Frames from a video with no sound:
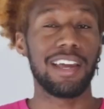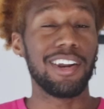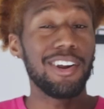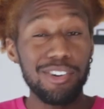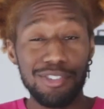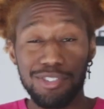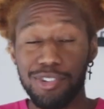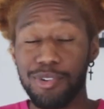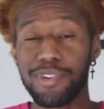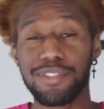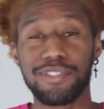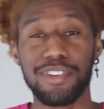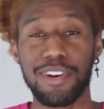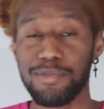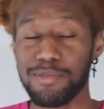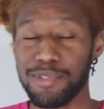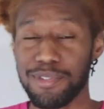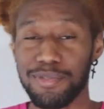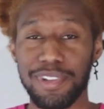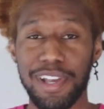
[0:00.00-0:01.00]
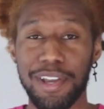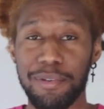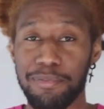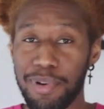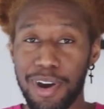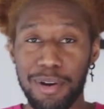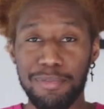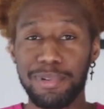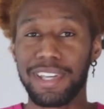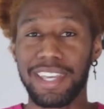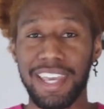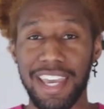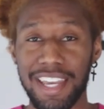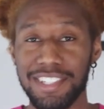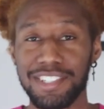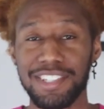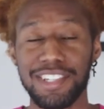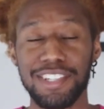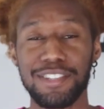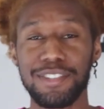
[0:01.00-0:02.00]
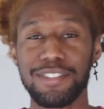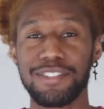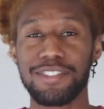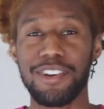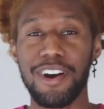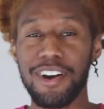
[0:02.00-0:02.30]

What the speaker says: And also in terms of like publications